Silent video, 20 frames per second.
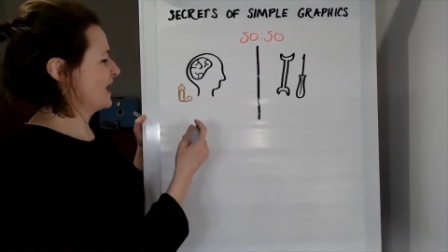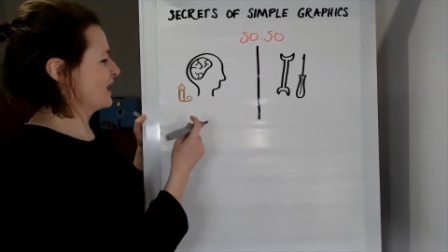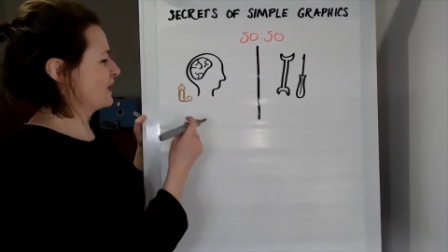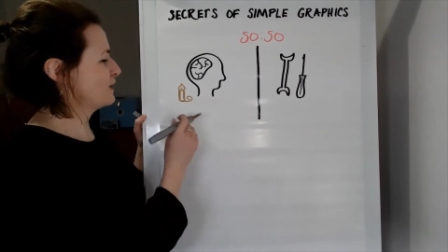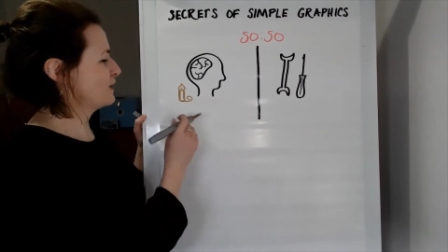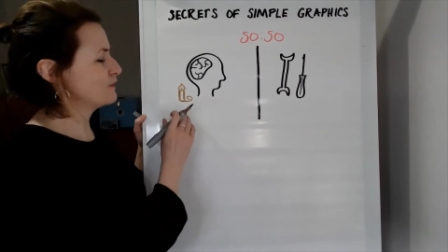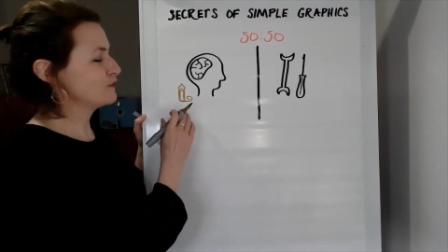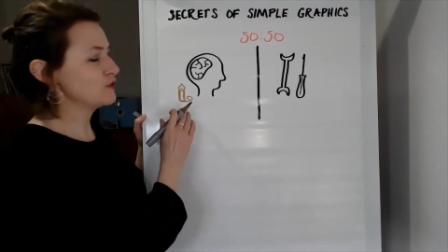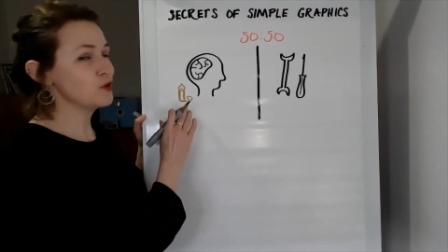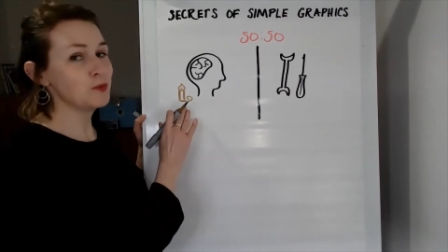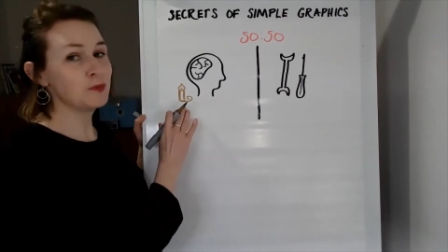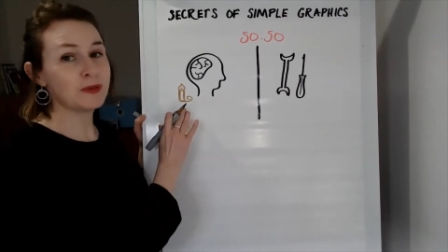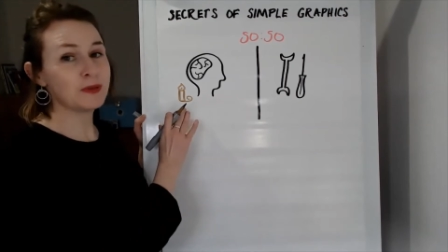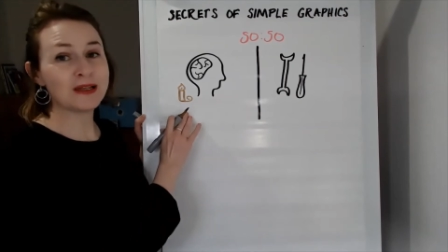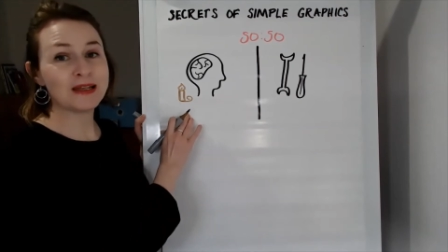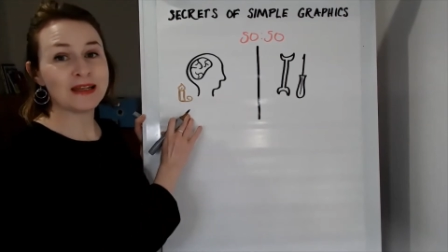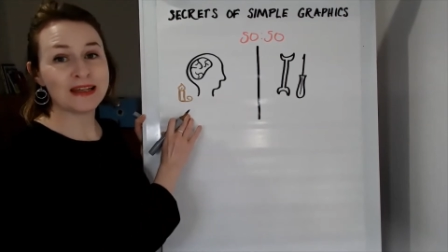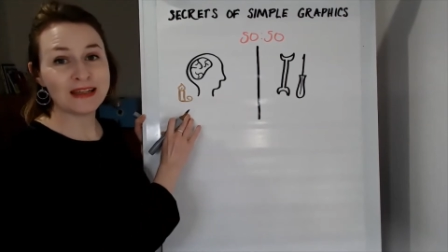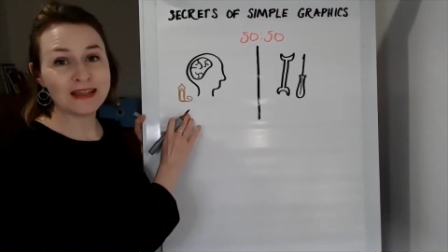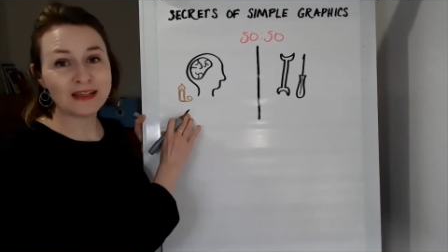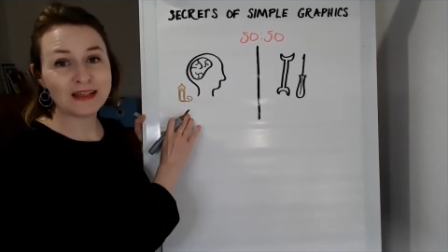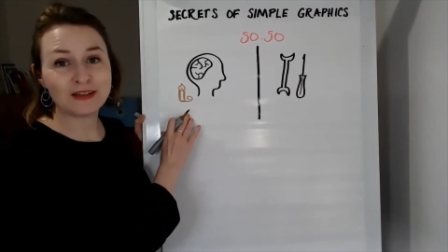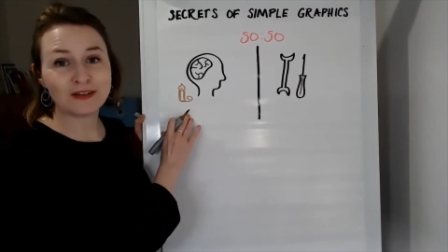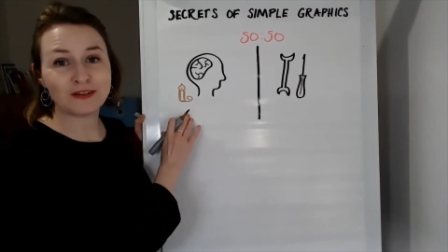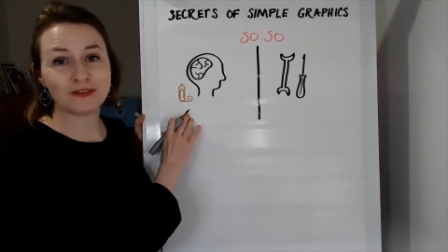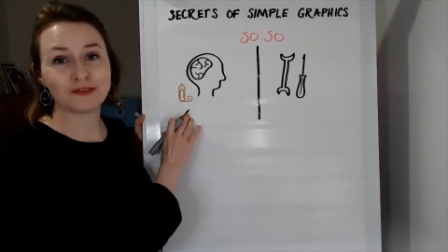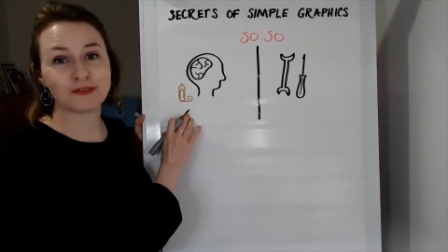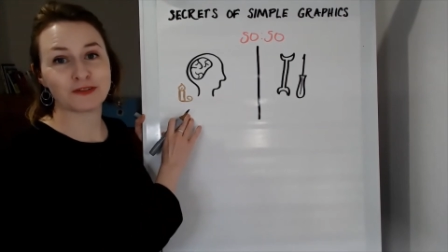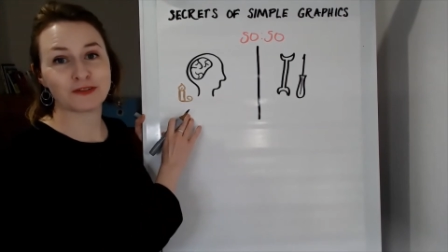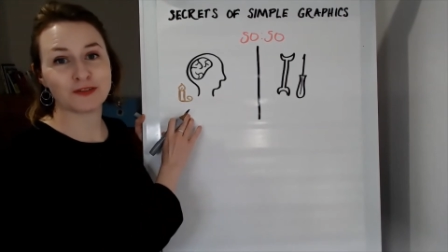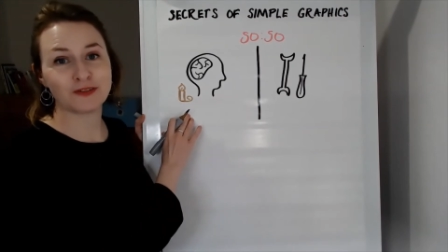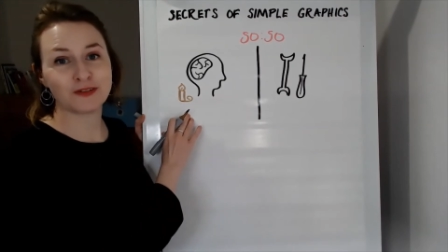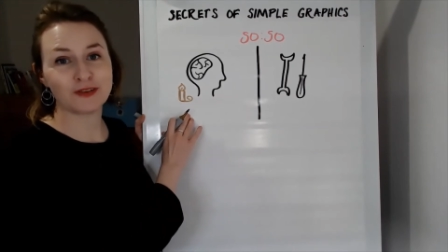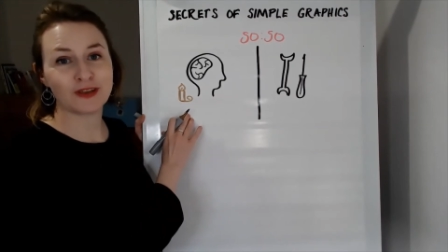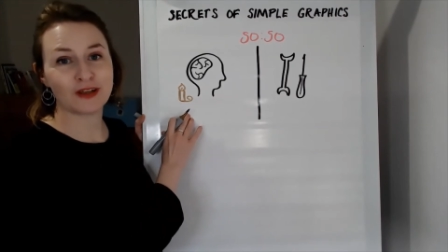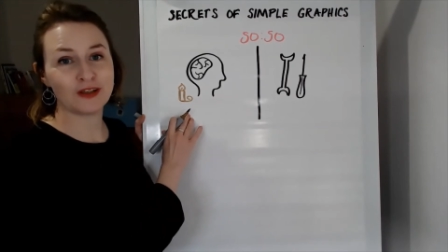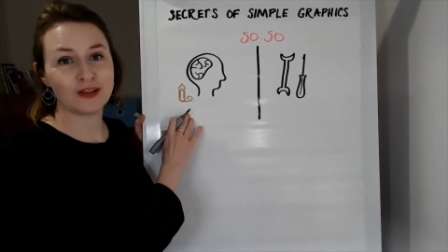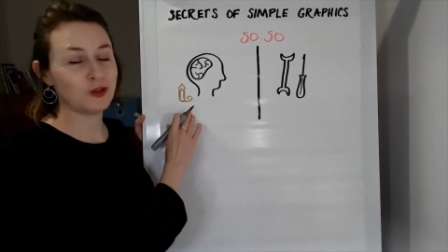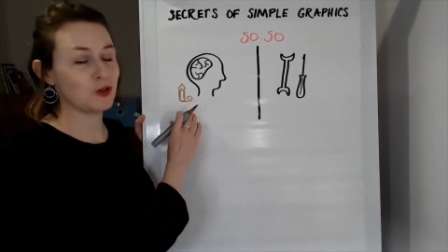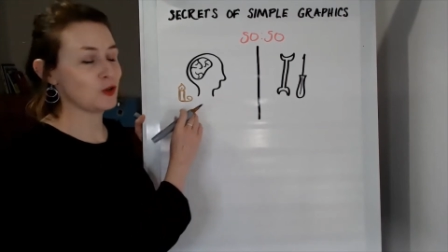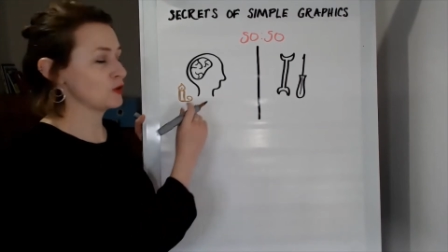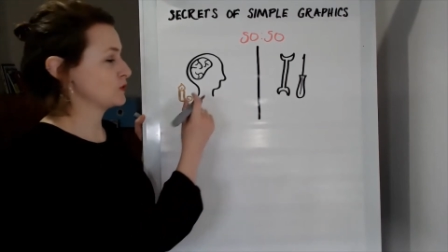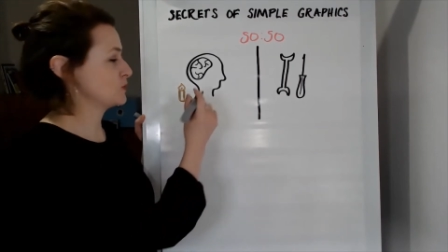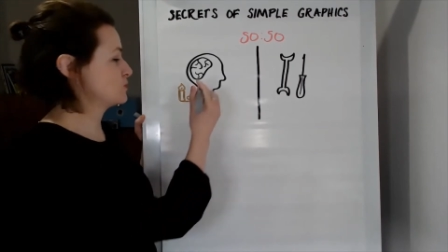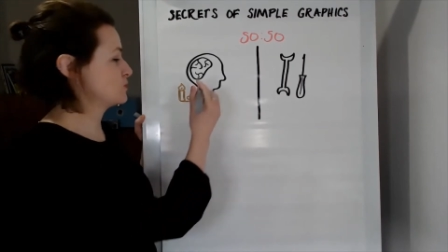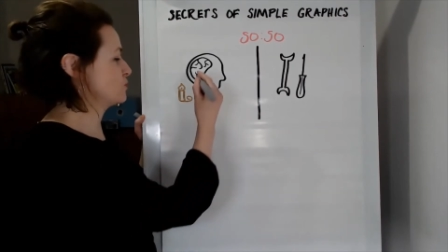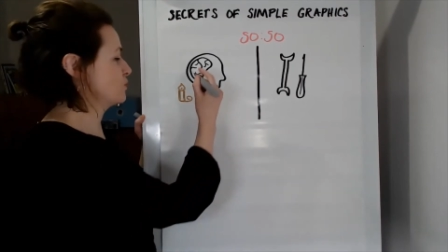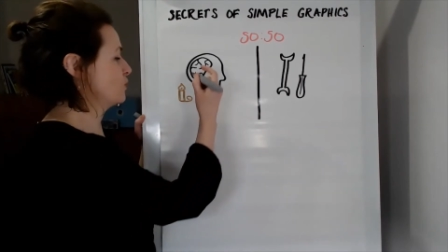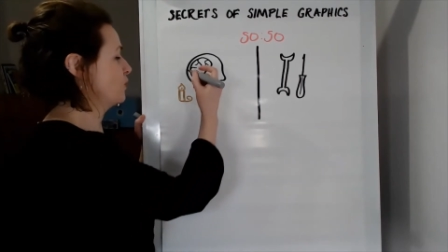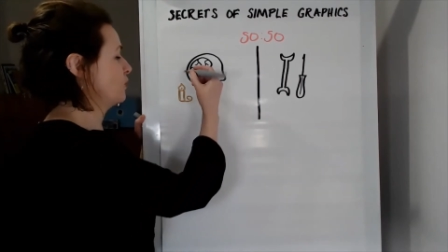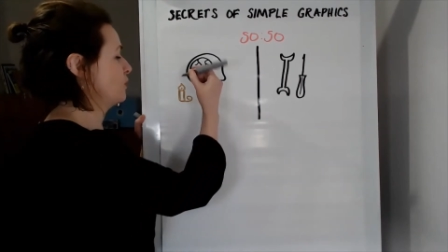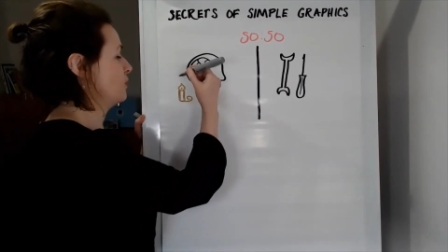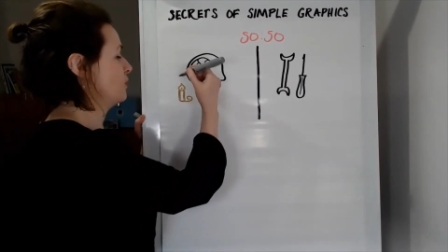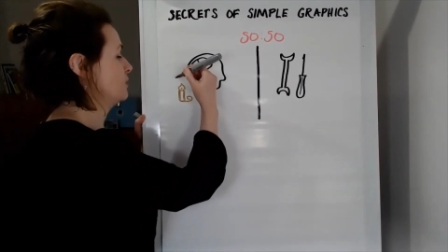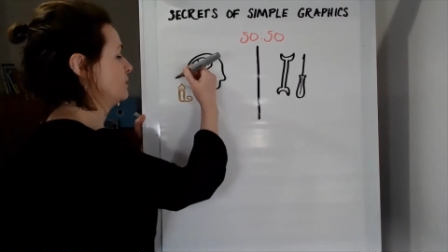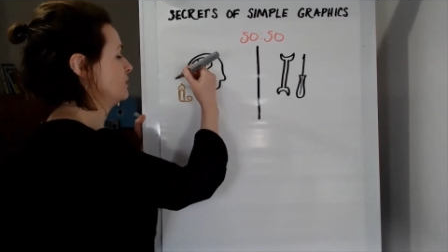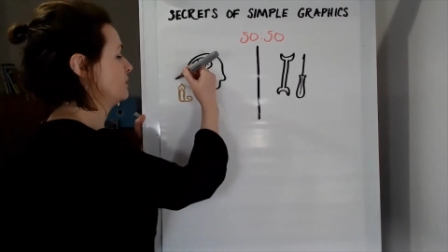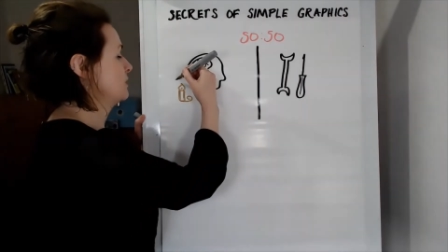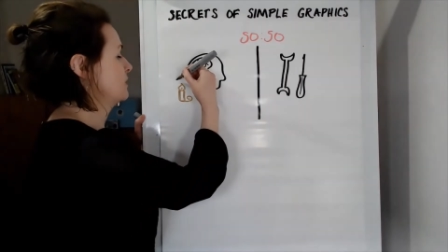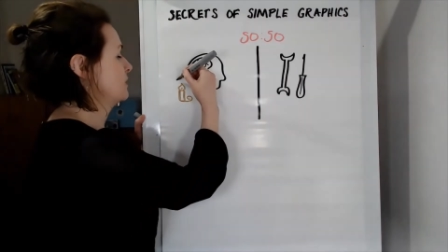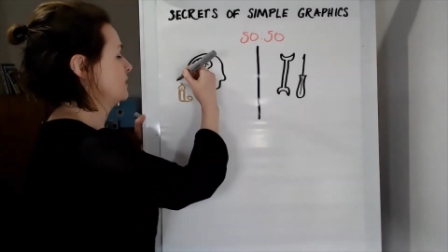If you believe that you can draw,